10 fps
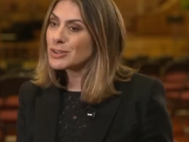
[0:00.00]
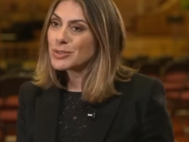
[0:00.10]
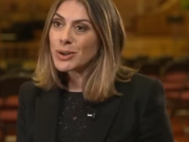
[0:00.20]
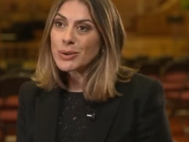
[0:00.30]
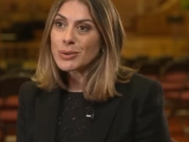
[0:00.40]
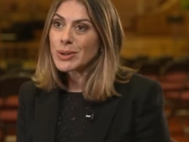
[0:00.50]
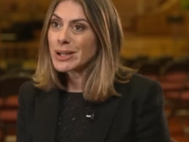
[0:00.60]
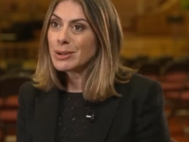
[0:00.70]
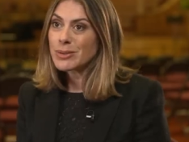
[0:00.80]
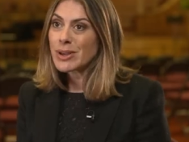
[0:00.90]
have known that
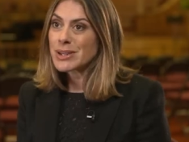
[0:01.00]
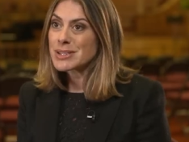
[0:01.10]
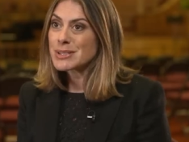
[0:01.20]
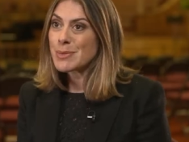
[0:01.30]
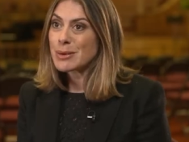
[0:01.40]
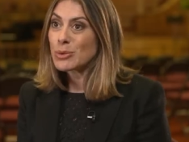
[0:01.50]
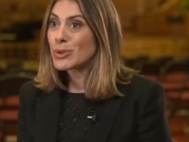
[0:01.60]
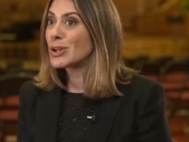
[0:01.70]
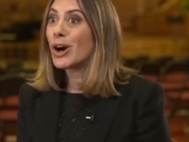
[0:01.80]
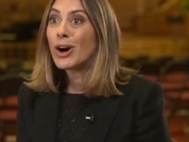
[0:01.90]
he was going to spend more
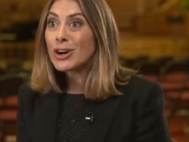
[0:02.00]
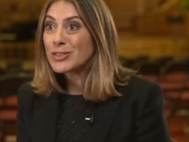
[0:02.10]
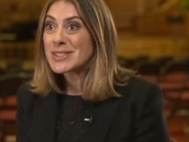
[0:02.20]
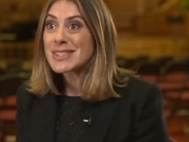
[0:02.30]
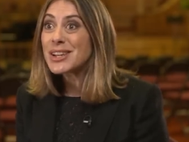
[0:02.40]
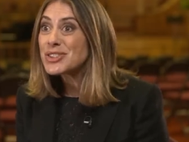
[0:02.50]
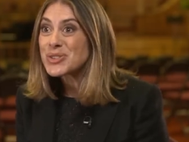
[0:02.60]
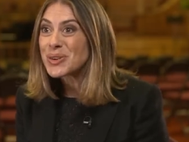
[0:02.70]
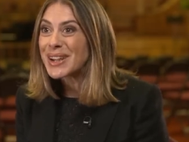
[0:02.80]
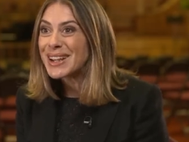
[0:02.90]
than a half a
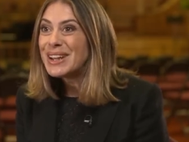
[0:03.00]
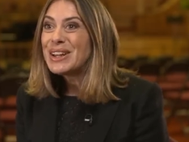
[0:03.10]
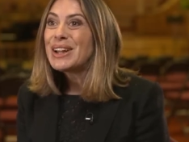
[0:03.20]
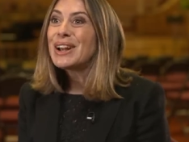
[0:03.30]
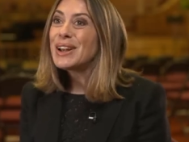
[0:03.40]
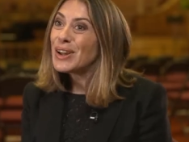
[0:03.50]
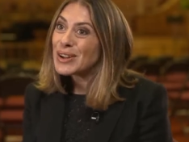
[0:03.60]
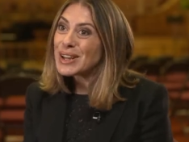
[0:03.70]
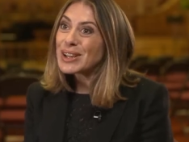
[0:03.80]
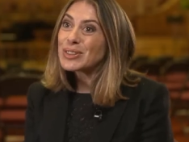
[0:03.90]
century
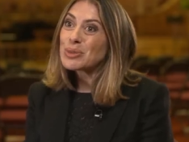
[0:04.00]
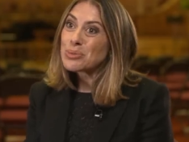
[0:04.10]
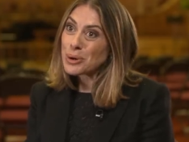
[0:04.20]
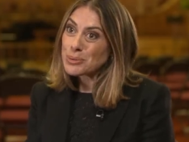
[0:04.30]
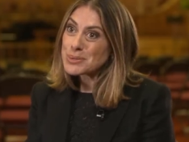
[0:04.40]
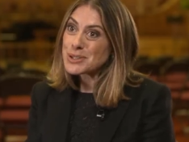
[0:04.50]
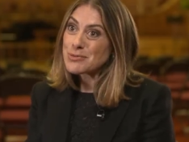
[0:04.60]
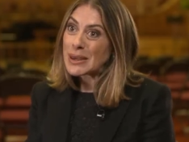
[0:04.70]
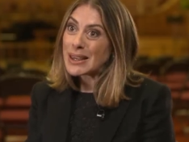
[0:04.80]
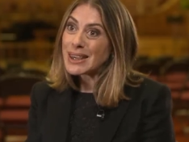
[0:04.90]
learning the ropes of
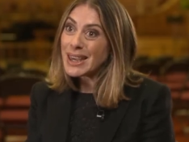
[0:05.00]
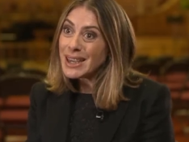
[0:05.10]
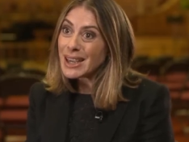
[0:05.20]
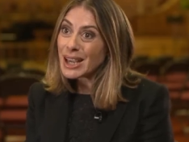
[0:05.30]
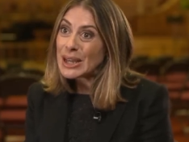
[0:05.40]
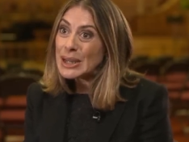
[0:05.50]
being king.